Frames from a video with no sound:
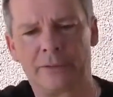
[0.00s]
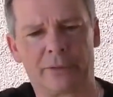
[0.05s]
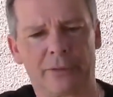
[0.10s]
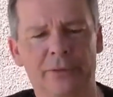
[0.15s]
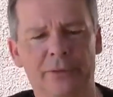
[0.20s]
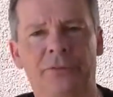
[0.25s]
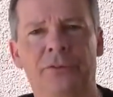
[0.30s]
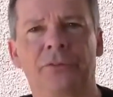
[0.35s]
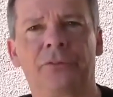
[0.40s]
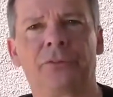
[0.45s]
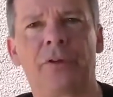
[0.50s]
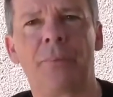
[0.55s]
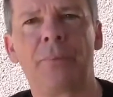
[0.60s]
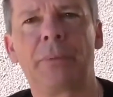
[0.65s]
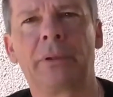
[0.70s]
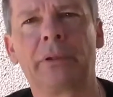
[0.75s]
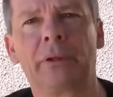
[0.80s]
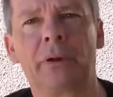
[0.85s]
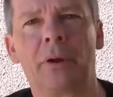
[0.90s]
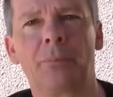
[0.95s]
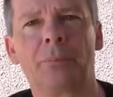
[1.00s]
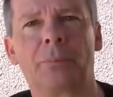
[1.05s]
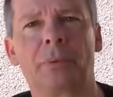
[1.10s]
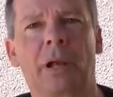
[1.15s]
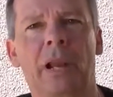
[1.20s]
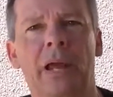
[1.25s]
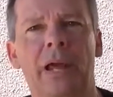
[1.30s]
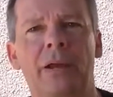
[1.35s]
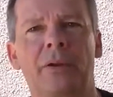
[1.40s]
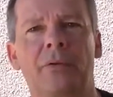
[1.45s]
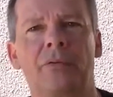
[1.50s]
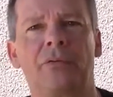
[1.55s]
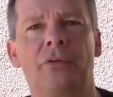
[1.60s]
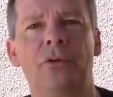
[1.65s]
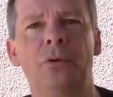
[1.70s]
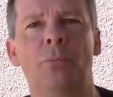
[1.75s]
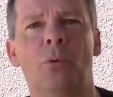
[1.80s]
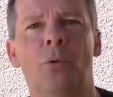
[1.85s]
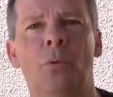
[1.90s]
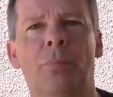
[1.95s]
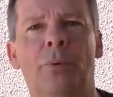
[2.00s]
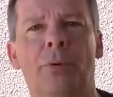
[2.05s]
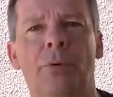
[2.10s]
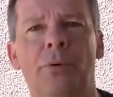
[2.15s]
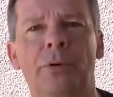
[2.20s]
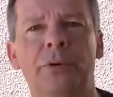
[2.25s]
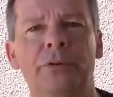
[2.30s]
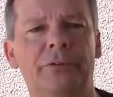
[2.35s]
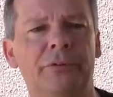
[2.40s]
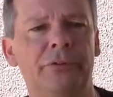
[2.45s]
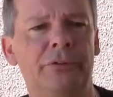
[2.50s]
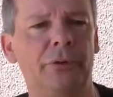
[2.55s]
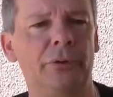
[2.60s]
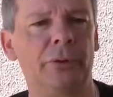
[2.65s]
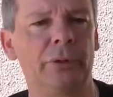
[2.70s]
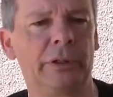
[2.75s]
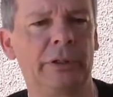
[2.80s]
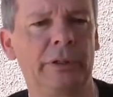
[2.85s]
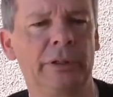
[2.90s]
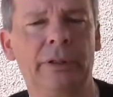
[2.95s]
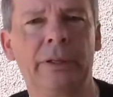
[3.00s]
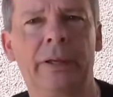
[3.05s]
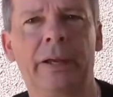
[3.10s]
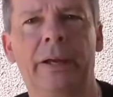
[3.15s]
So this is something that I'm glad a few more breweries are doing.